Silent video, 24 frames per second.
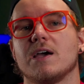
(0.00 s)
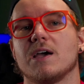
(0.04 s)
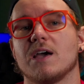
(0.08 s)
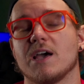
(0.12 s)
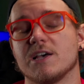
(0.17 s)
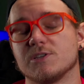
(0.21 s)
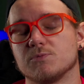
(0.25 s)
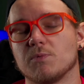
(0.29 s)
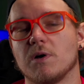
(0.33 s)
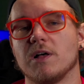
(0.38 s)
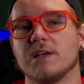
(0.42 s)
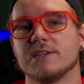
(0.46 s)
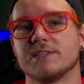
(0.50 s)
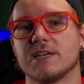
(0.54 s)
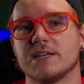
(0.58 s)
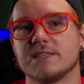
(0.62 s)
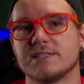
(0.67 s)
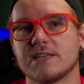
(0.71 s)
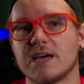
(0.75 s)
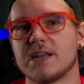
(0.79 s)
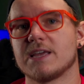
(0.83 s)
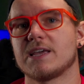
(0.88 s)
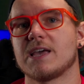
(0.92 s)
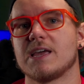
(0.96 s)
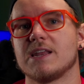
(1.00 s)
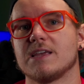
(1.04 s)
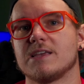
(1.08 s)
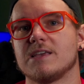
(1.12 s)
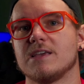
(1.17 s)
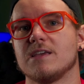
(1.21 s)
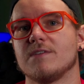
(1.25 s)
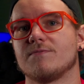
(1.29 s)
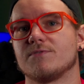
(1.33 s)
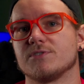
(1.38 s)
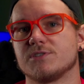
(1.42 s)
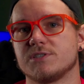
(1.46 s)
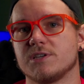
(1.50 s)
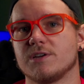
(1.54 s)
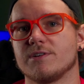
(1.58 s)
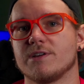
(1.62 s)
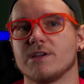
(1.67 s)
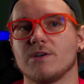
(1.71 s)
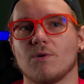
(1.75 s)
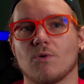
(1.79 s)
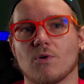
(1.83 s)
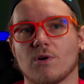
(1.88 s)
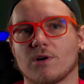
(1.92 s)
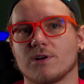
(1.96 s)
as well as a dedicated key for
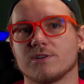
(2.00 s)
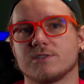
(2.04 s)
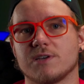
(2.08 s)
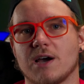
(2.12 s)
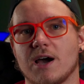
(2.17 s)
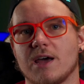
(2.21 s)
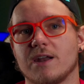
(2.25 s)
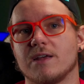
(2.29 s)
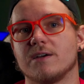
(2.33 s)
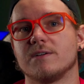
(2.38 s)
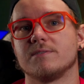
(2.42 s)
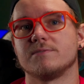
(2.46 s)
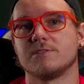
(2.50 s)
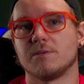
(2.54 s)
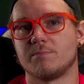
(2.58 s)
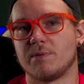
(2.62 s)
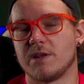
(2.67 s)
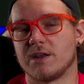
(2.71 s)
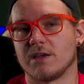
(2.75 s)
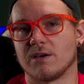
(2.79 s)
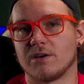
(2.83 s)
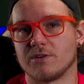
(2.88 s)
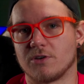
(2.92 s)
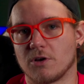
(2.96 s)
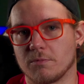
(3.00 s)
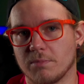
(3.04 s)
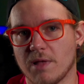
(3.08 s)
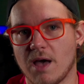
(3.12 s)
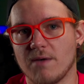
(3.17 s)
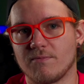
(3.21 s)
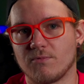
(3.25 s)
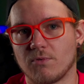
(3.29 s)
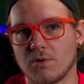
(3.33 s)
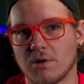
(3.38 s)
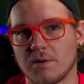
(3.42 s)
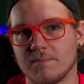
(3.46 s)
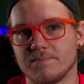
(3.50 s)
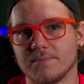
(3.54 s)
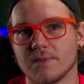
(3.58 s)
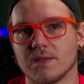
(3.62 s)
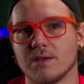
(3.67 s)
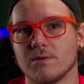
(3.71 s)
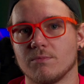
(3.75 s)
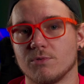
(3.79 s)
Siri or Cortana, depending on your platform.